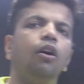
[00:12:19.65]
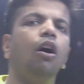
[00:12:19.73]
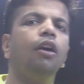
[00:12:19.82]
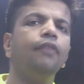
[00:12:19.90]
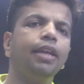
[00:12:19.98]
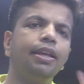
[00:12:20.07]

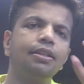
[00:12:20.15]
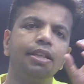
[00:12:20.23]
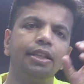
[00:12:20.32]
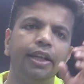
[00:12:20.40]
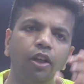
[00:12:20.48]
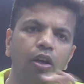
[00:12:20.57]
or we can say
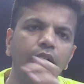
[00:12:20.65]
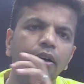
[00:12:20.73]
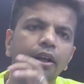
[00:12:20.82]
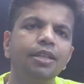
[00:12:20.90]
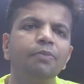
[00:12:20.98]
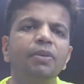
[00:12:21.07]
that on a
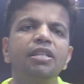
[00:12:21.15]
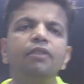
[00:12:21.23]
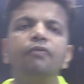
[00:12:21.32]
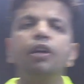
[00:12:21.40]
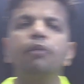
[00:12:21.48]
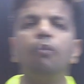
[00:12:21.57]

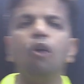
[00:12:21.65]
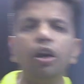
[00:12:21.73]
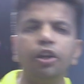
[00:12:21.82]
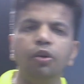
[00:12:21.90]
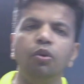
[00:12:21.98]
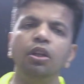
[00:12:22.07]
specific
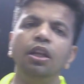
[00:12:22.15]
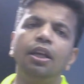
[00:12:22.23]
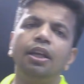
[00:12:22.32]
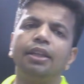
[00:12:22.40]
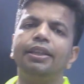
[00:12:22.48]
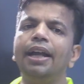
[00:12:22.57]
module,
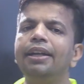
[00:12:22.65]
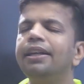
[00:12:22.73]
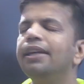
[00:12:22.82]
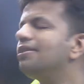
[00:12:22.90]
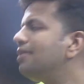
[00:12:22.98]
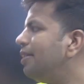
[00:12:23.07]
that
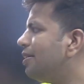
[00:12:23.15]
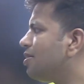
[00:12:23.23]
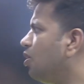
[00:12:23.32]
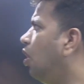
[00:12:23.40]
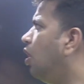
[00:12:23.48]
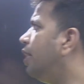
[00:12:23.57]
testing is
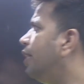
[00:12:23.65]
called